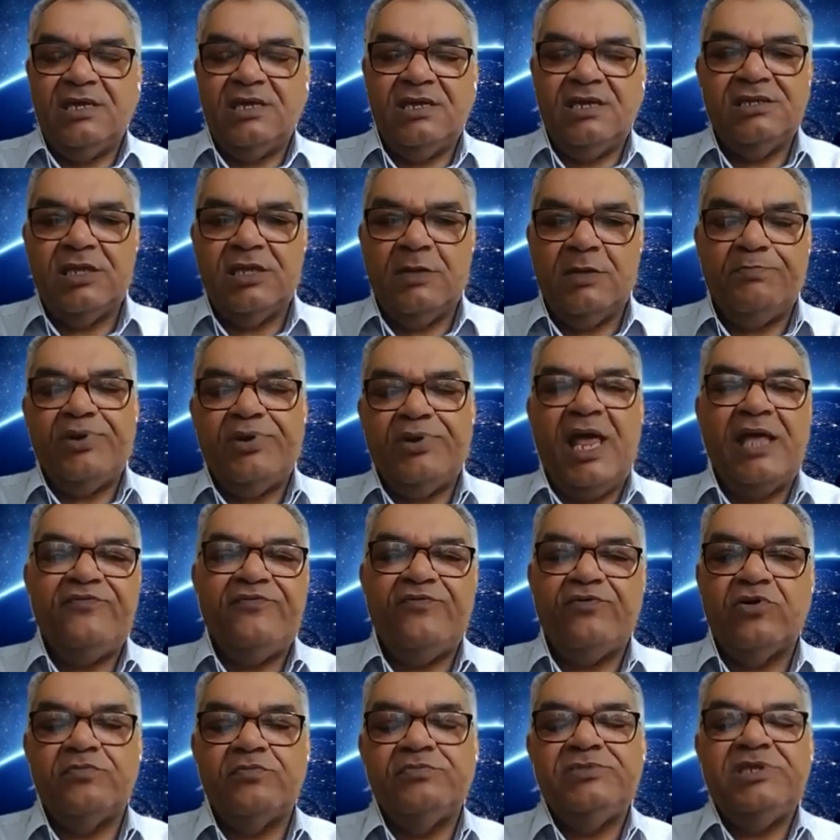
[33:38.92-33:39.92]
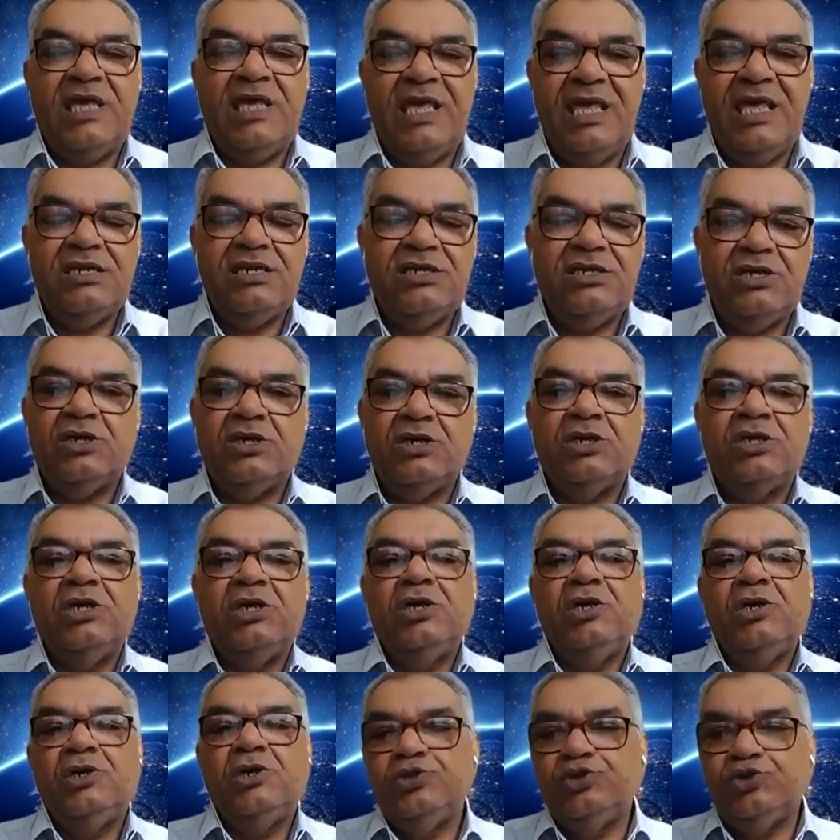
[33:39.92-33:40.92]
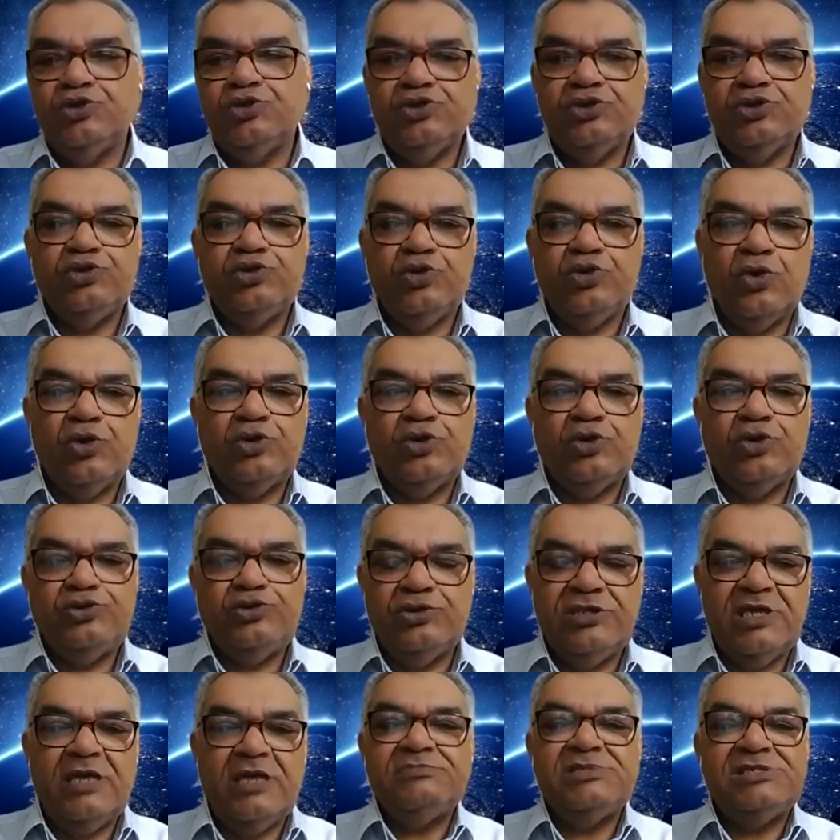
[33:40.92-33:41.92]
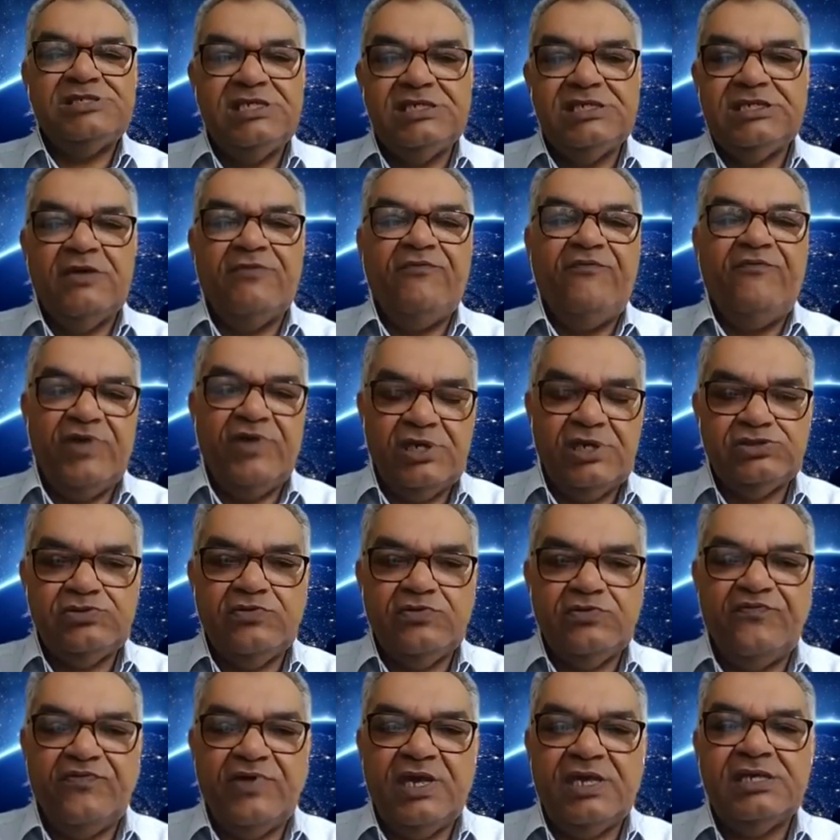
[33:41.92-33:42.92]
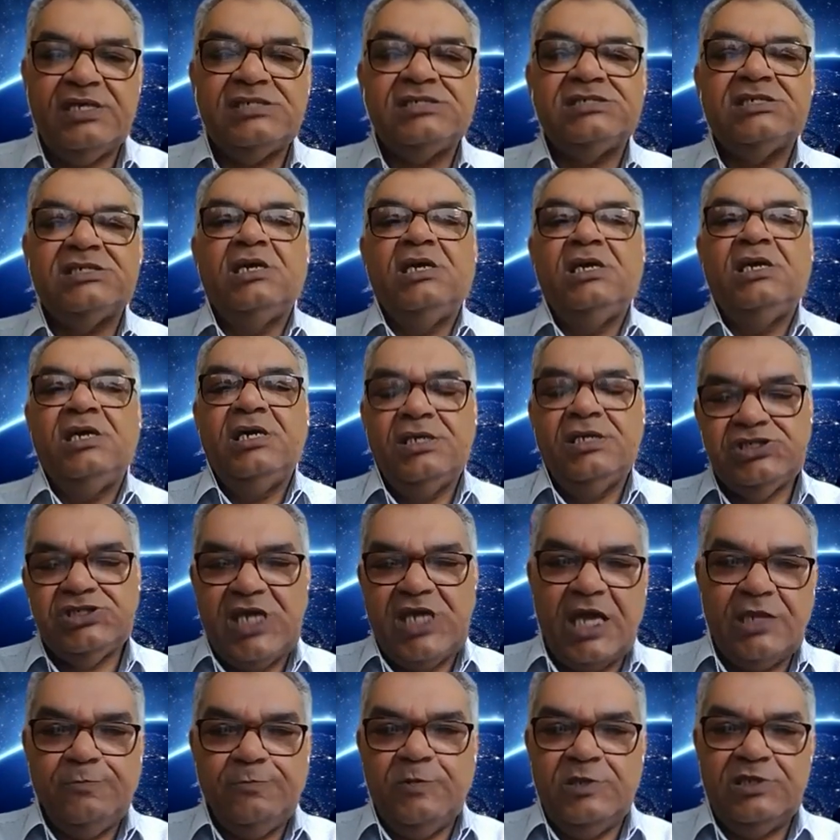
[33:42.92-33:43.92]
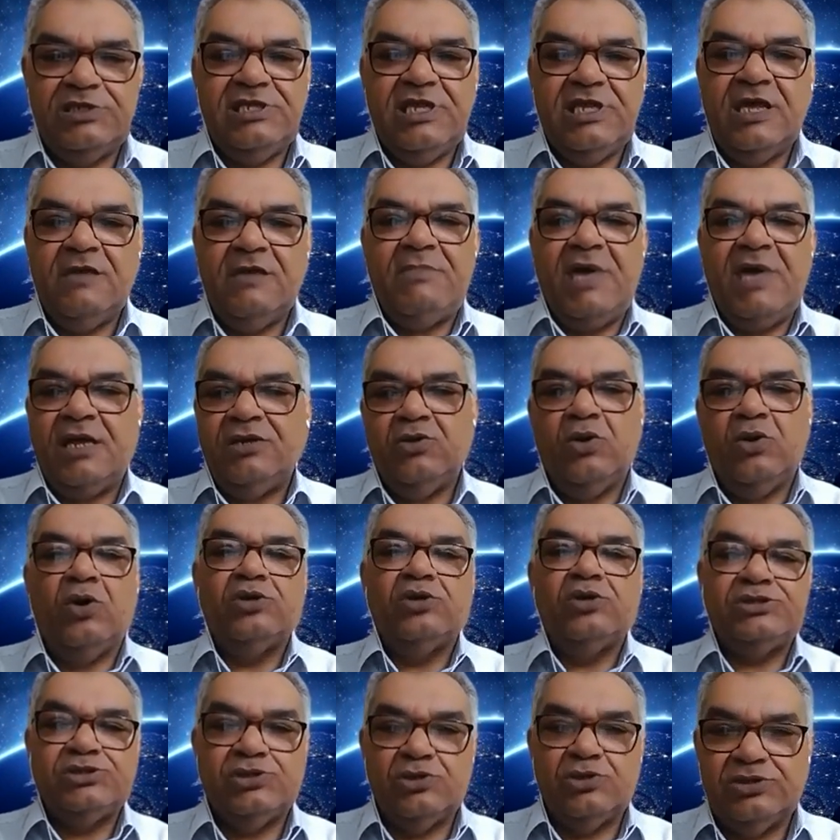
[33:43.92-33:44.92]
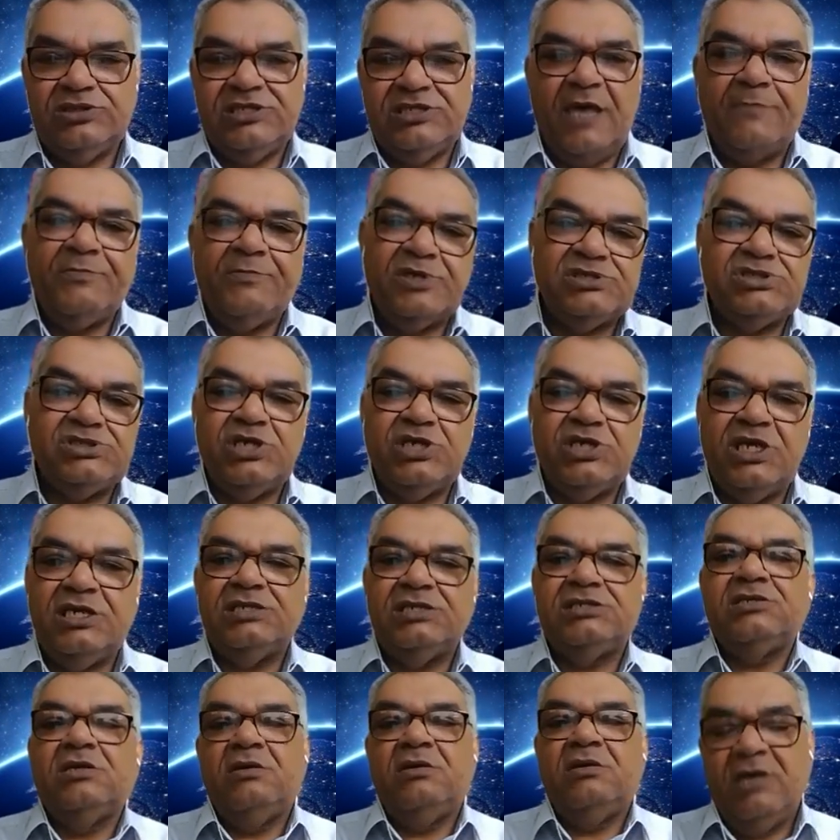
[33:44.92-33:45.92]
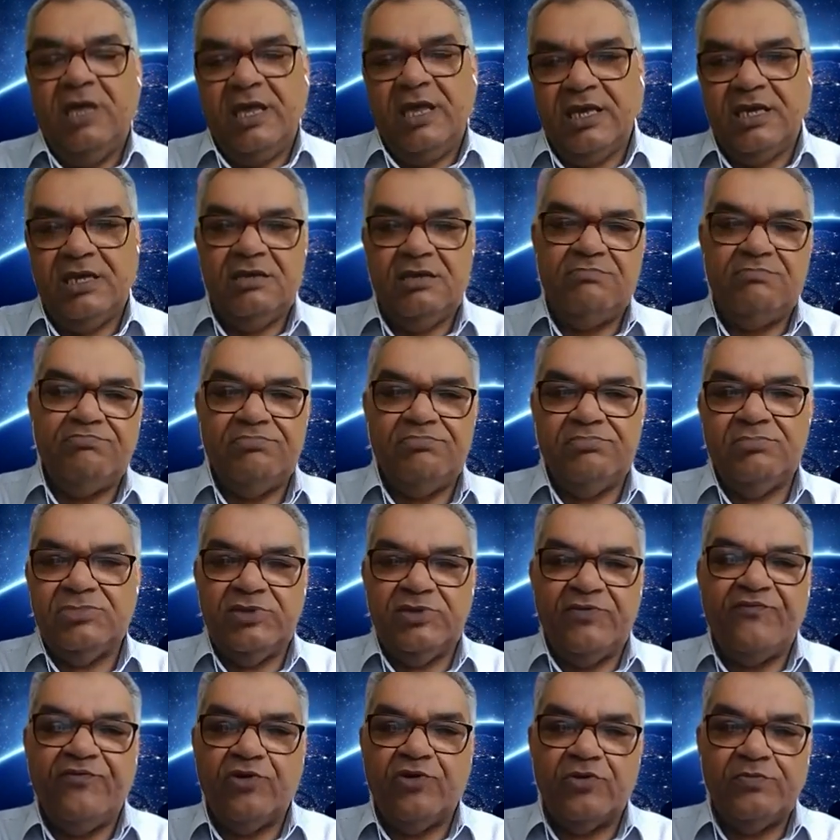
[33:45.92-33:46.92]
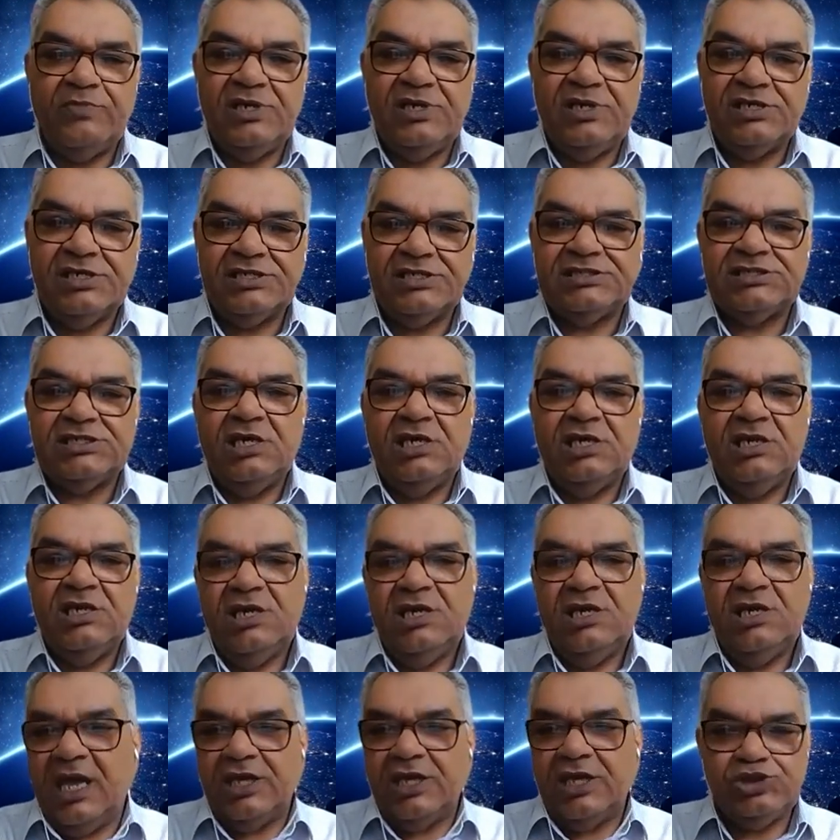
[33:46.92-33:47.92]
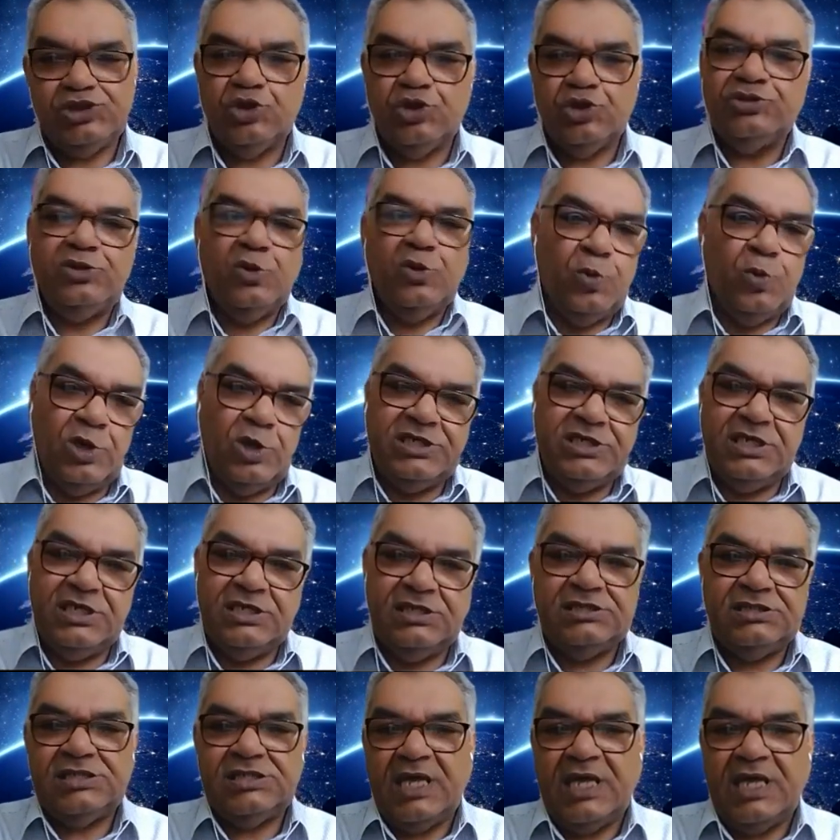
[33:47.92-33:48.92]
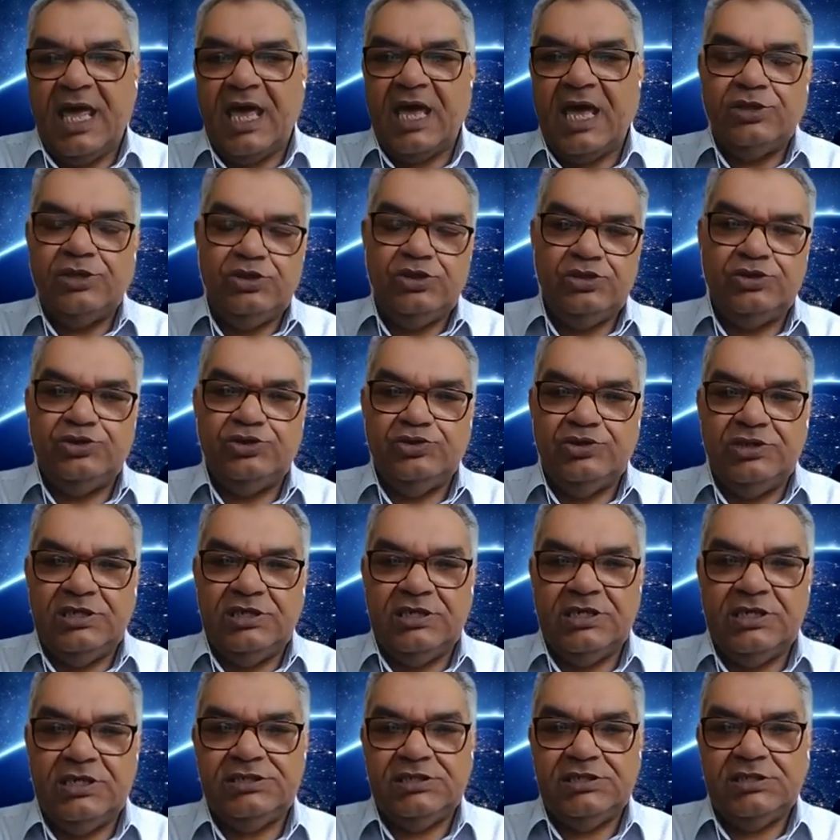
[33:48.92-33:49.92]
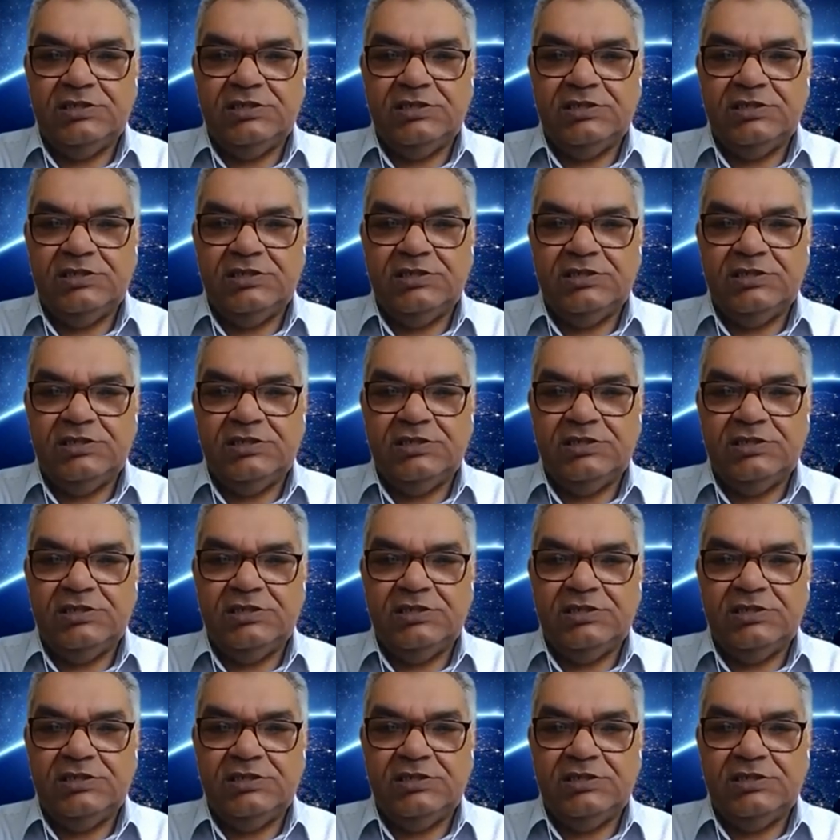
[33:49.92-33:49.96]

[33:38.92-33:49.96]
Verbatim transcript: the platform, the area to talk to them, see them face to face, chat with them, and also demonstrate uh, the formulas, uh, show the workings, how you're doing it.